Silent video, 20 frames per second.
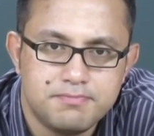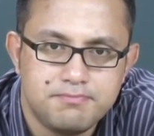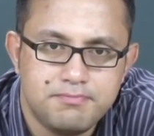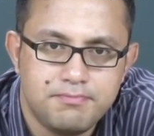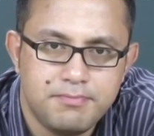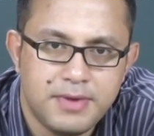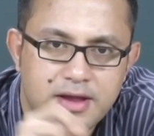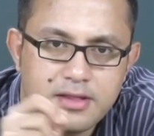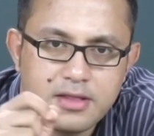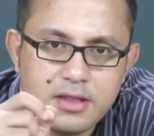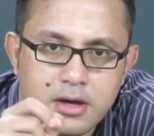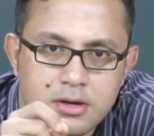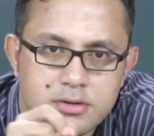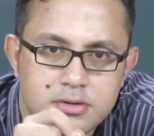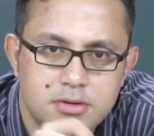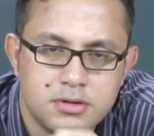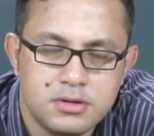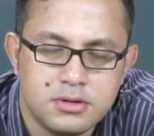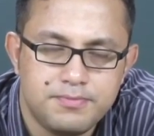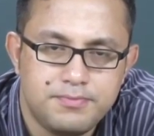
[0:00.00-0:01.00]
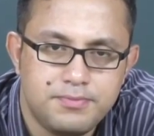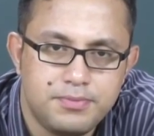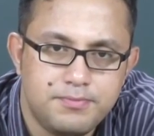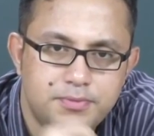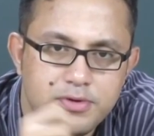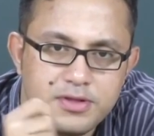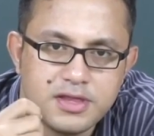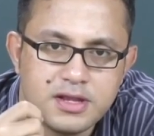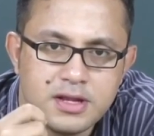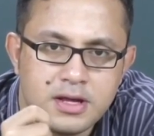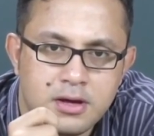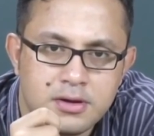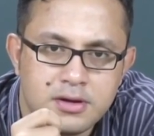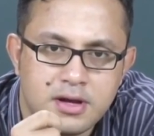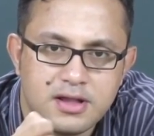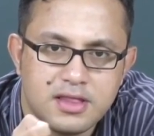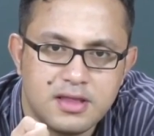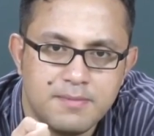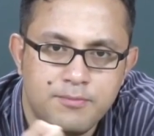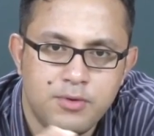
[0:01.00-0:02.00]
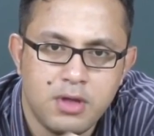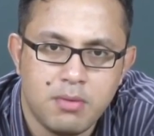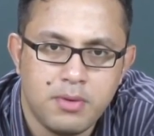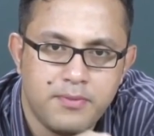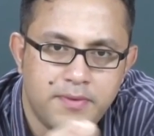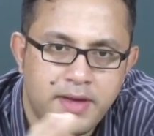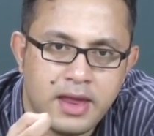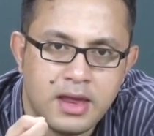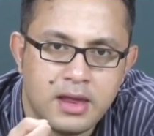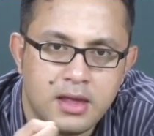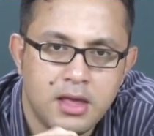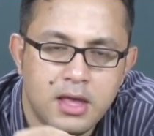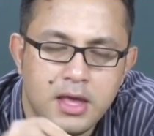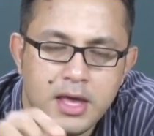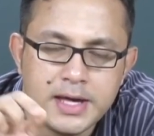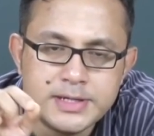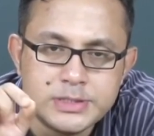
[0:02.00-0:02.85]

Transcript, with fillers: makes out, you know, pulls it out, gets a blob of ink,